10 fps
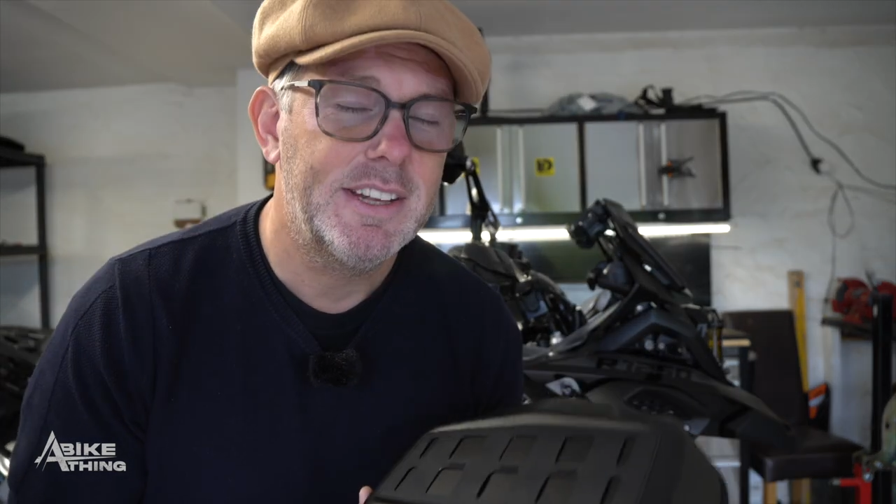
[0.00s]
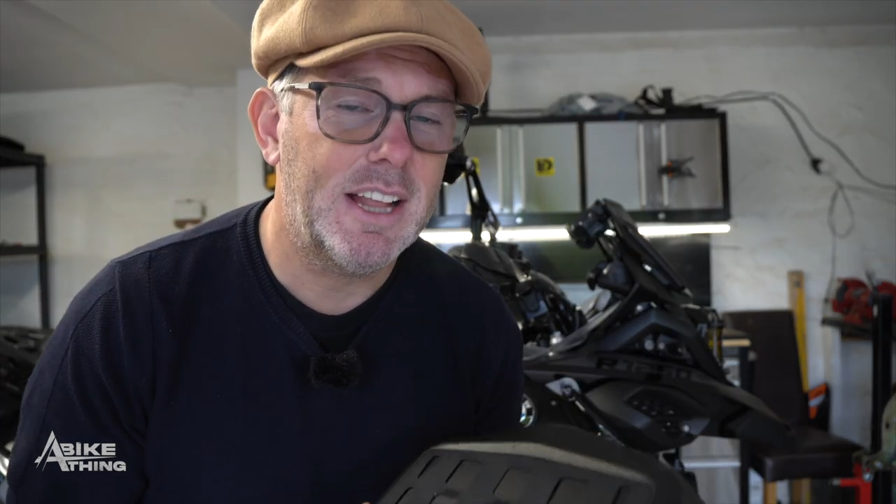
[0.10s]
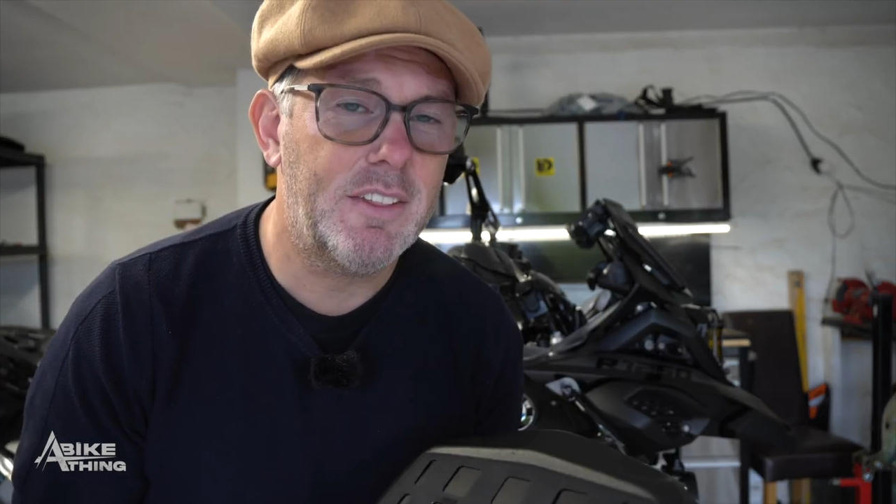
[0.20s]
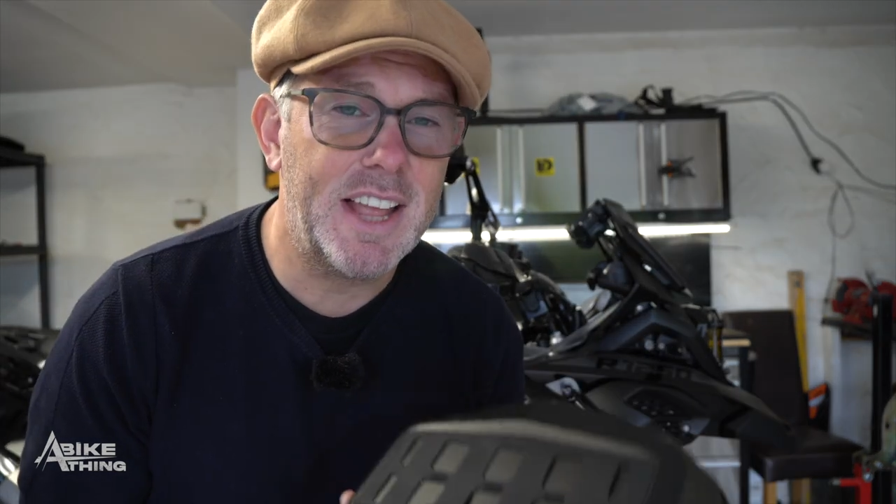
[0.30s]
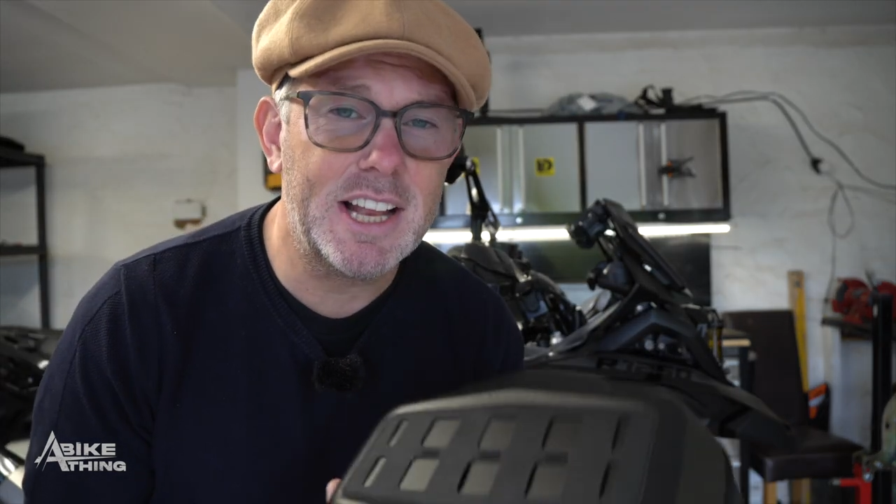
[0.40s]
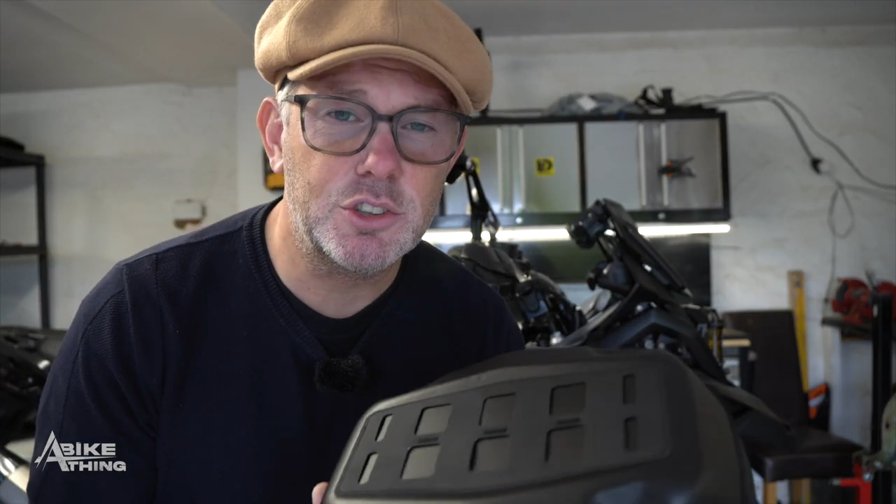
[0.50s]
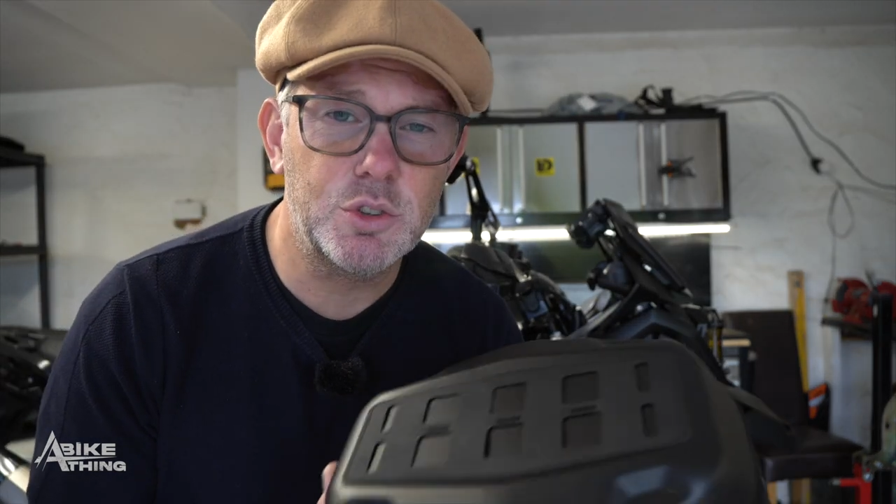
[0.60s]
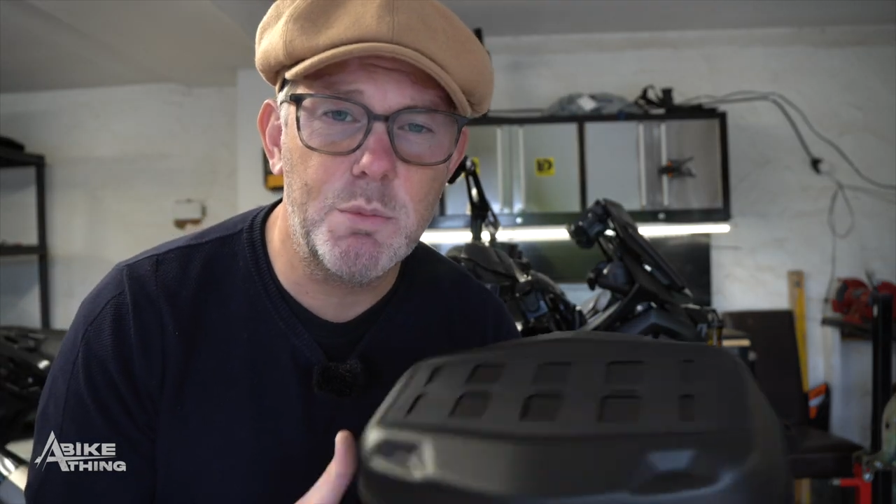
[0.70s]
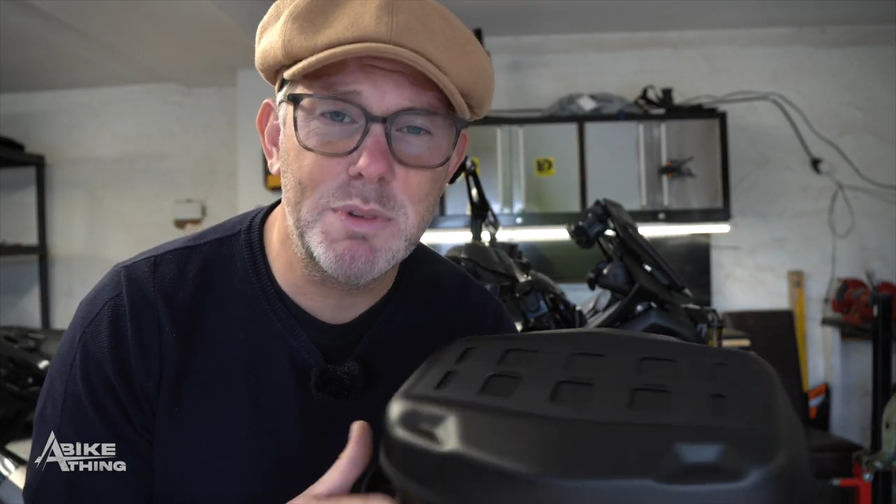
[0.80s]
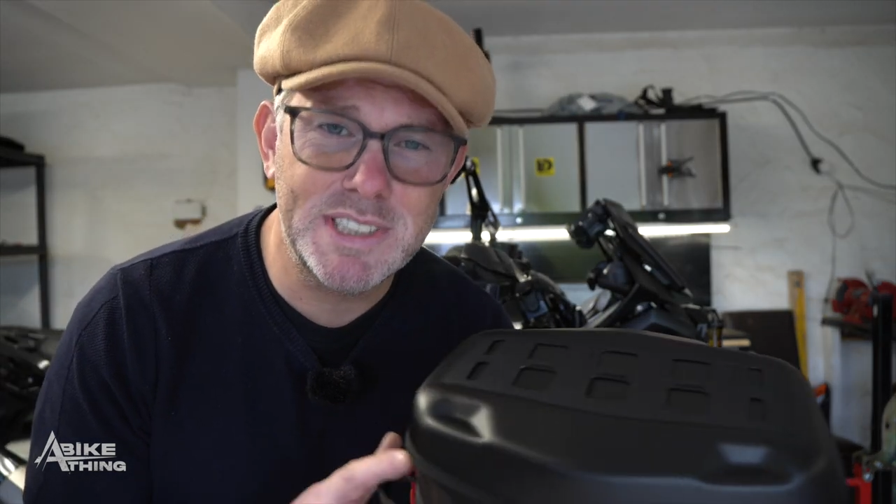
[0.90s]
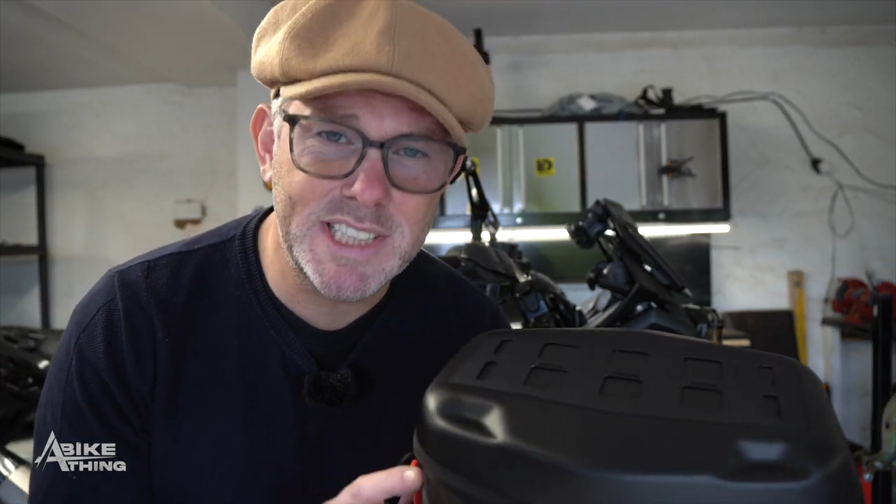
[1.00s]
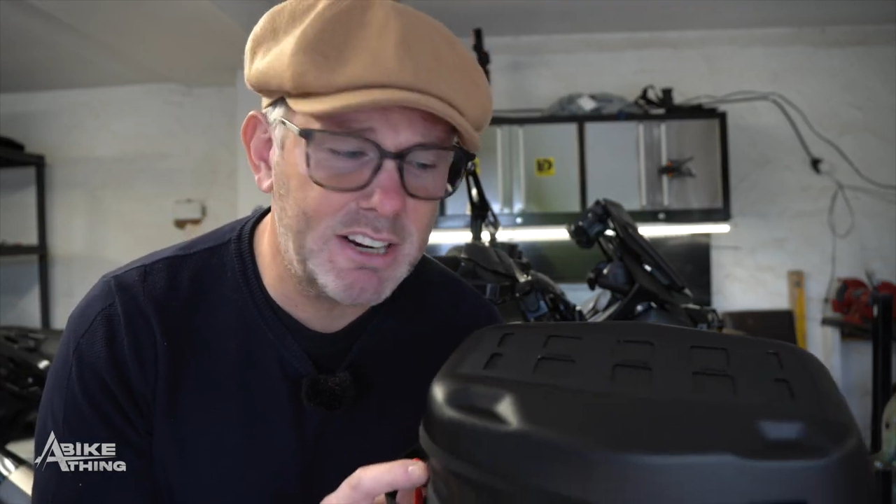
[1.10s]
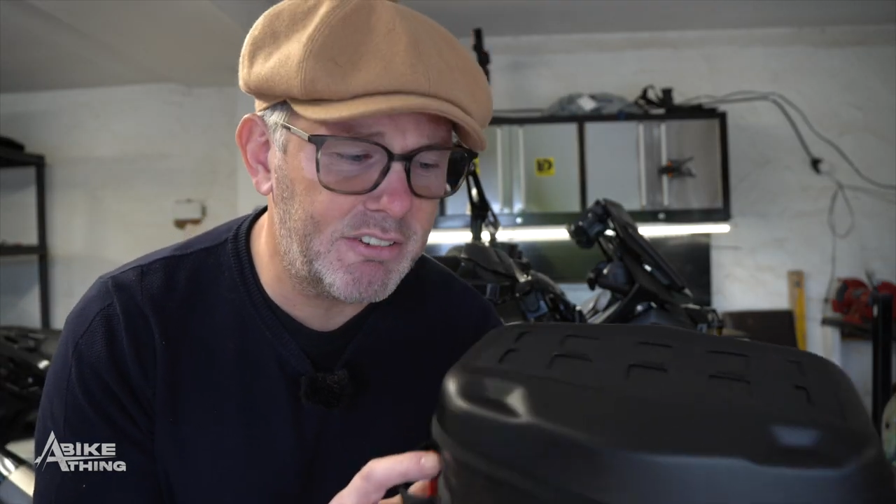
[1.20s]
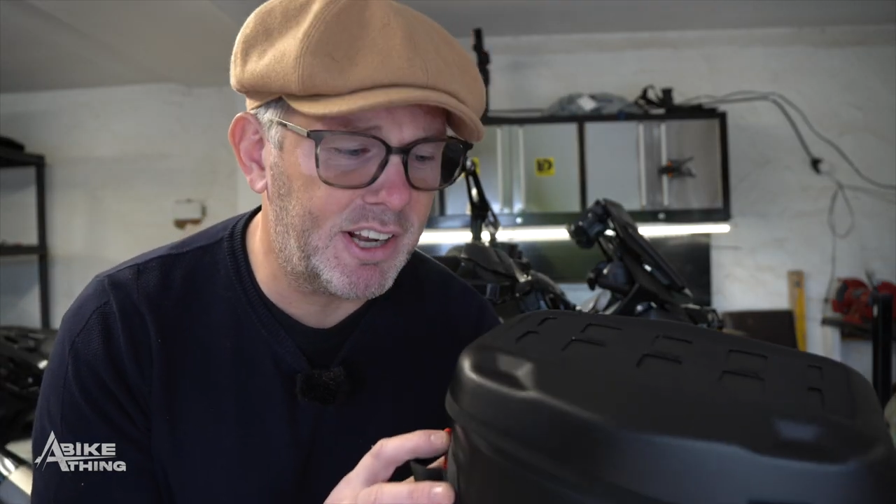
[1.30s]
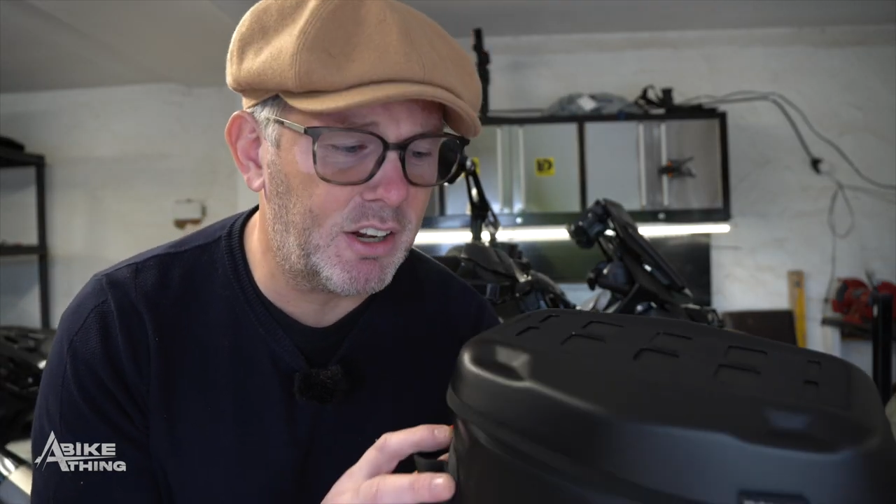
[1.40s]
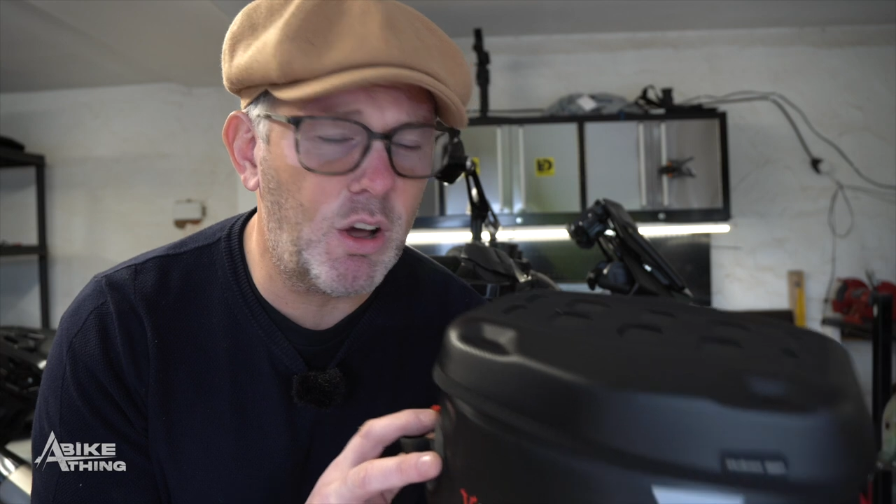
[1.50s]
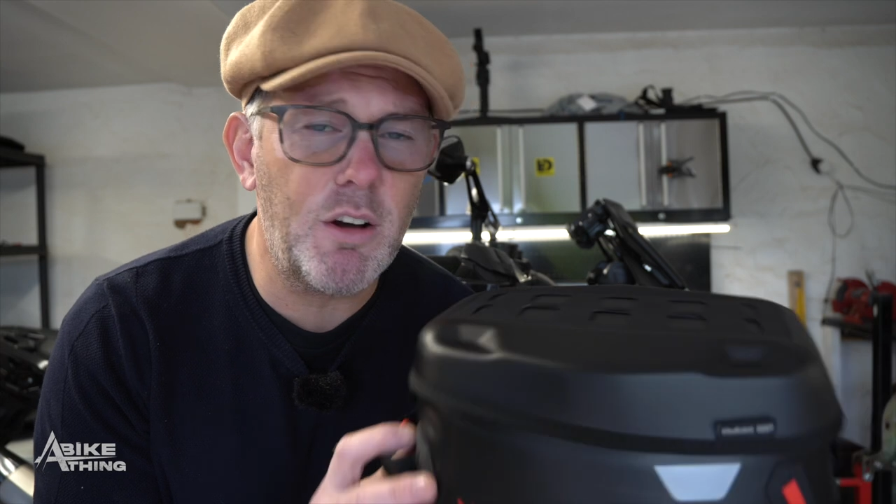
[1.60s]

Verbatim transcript: Now, the actual material